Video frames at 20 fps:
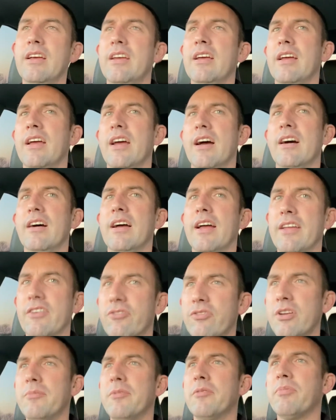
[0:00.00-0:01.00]
and
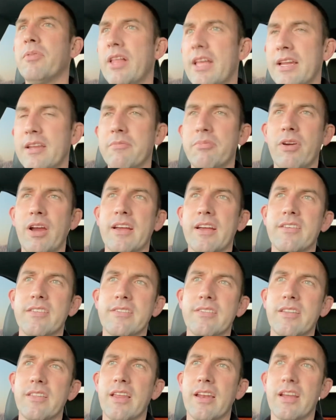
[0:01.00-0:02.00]
treatment planning practice
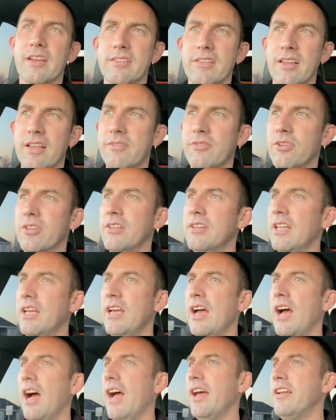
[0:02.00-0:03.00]
to the next level.
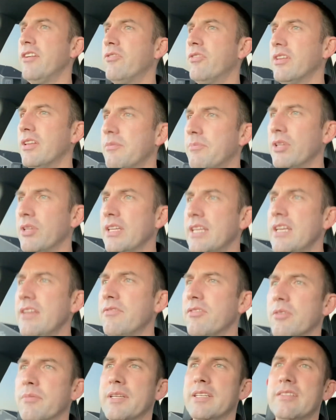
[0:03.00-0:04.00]
I didn't really believe
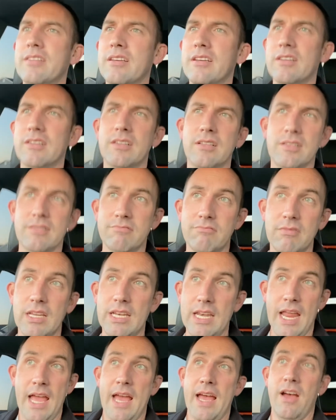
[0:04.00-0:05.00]
them until
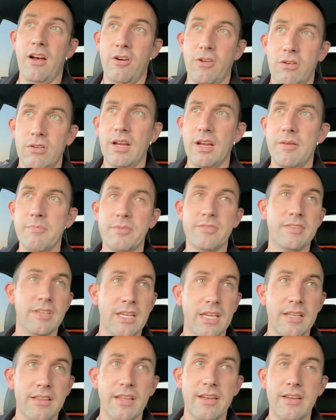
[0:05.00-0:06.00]
now. I'm
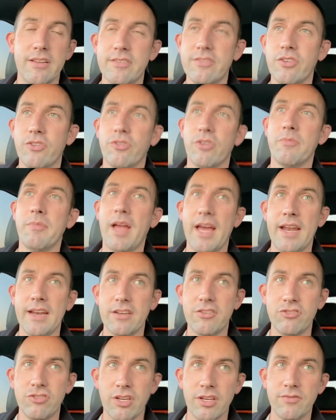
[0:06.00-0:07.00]
seeing that it's a dramatic
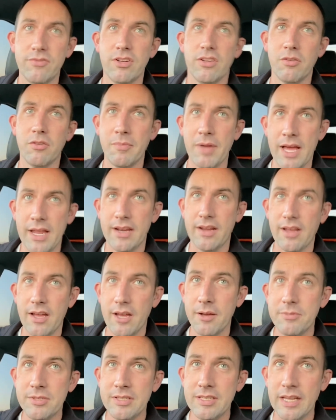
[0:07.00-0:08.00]
shift, a dramatic
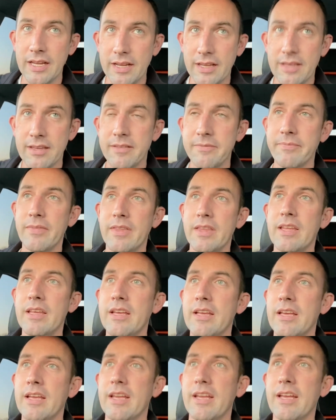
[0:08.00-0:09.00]
uptick
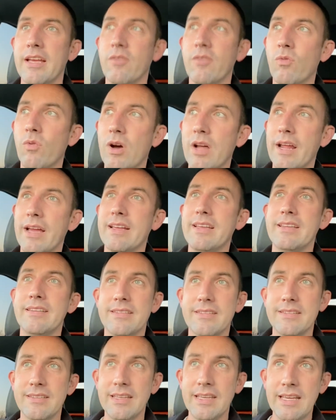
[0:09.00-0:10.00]
in what I can
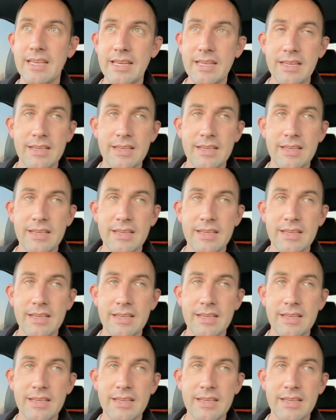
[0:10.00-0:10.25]
see.